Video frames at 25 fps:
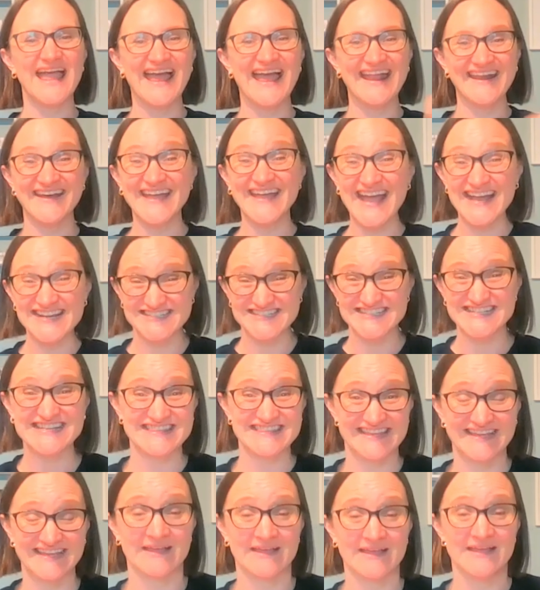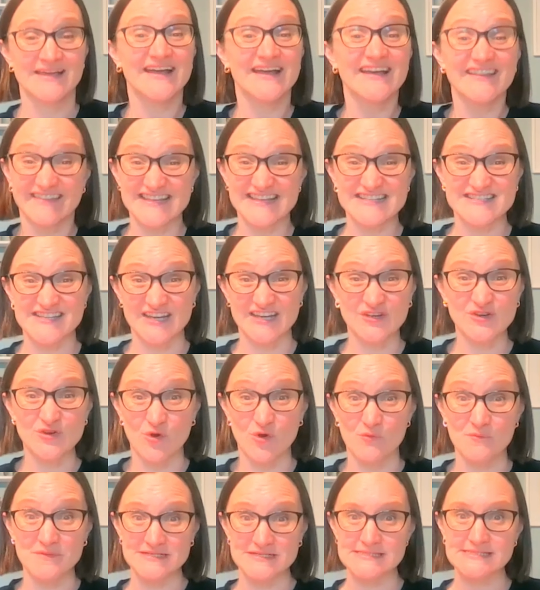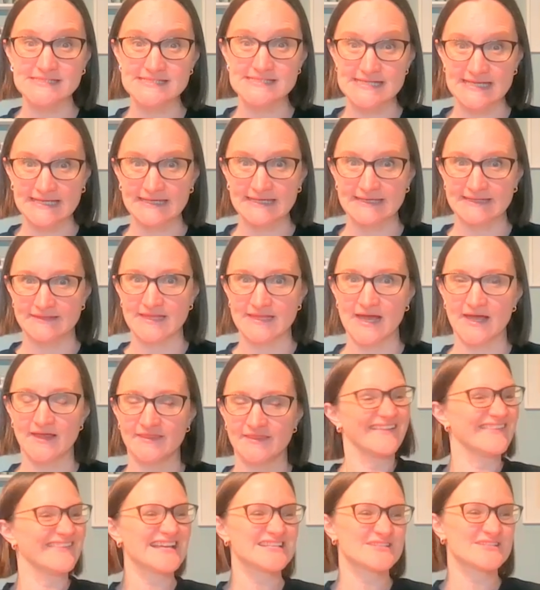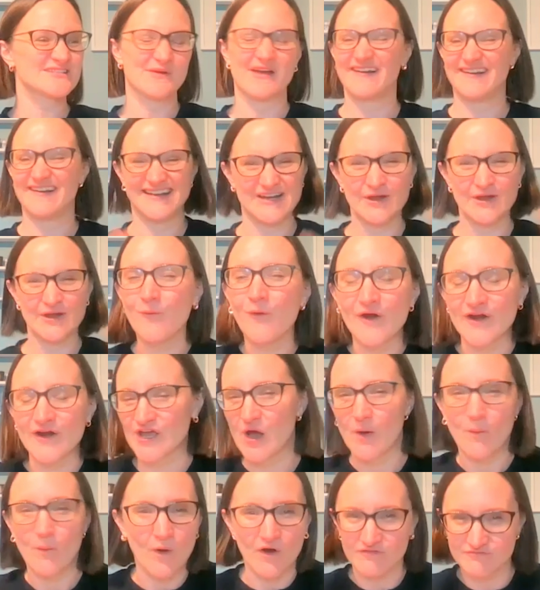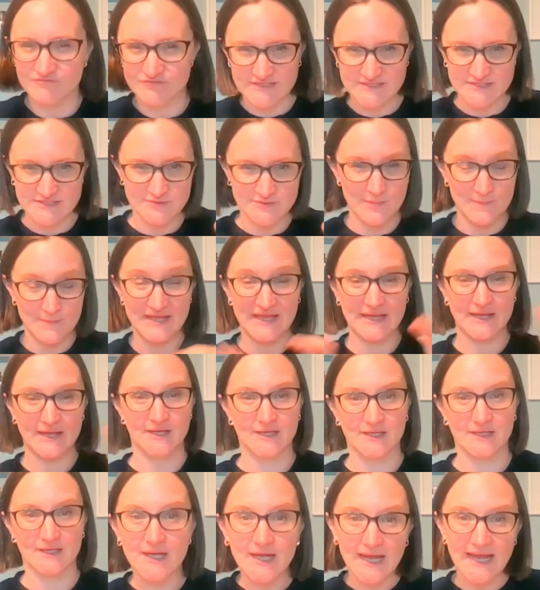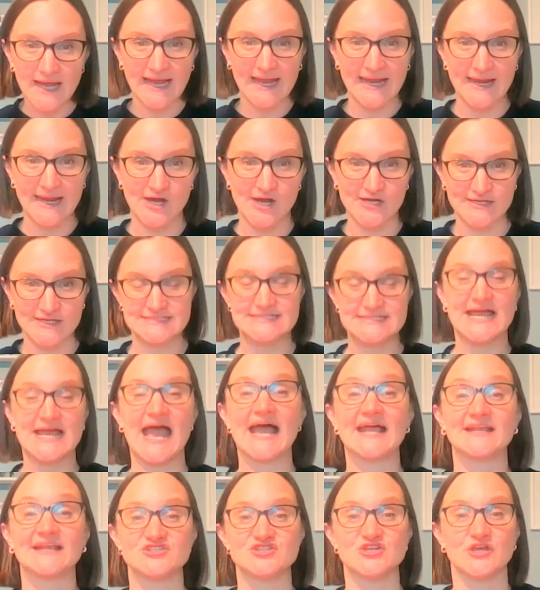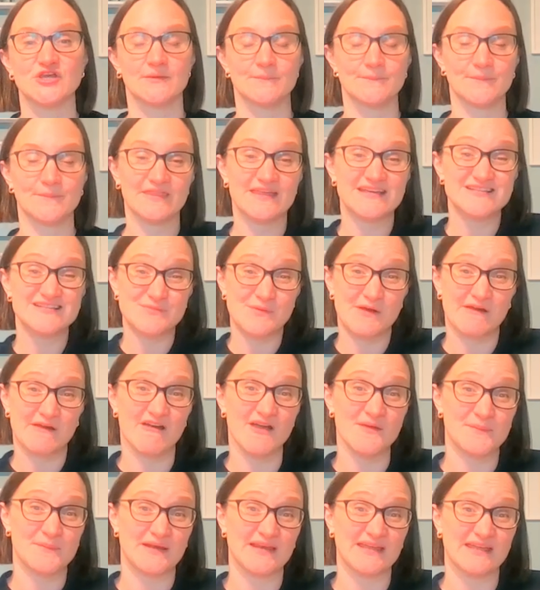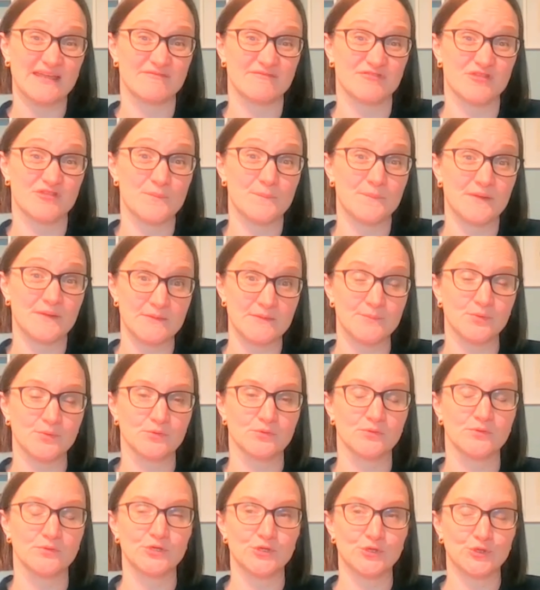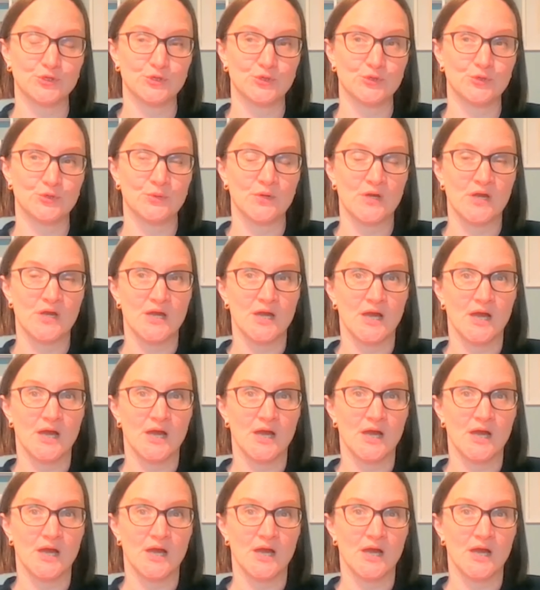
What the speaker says: And I actually think there's an enormous skill in that. And that's where, and I don't want to go off into a big AI tangent, but that's where I believe that people who